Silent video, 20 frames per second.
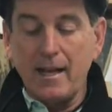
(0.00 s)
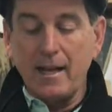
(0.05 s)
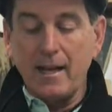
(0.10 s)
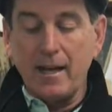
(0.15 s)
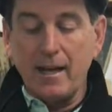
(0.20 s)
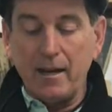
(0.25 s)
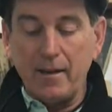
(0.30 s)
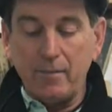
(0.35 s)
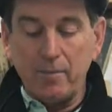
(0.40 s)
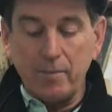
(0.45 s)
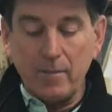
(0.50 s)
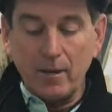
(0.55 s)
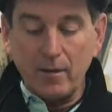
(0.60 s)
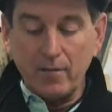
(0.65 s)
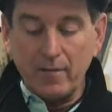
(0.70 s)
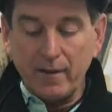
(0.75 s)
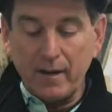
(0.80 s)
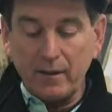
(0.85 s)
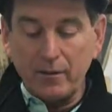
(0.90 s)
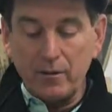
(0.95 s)
And matter
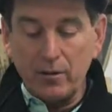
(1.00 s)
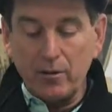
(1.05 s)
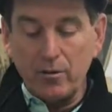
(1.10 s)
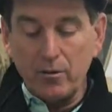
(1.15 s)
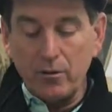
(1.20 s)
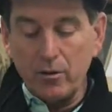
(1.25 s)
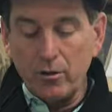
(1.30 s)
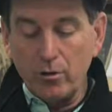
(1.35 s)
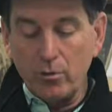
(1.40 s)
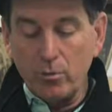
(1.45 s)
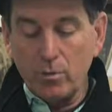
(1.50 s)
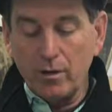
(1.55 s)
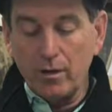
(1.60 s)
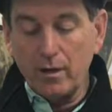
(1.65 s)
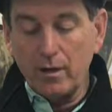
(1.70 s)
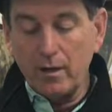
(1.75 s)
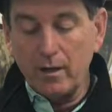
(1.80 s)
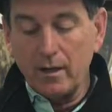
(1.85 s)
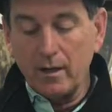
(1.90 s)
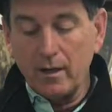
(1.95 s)
of fact, our new
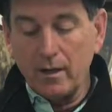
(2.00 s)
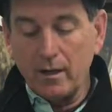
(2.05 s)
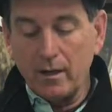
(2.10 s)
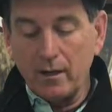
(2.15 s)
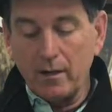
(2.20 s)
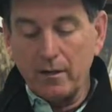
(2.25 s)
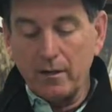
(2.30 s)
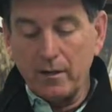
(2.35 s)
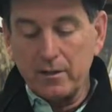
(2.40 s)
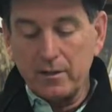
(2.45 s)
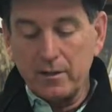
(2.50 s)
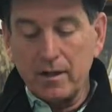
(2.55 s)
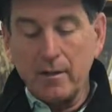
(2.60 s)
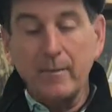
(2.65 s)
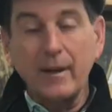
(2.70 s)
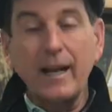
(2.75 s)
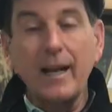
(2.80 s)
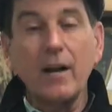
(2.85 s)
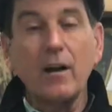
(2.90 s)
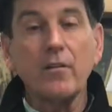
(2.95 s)
one that's
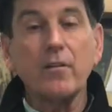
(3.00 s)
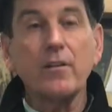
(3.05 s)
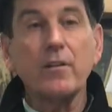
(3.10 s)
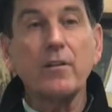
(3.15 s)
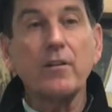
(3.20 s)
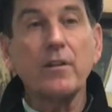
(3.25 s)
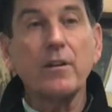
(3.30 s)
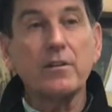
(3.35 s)
coming out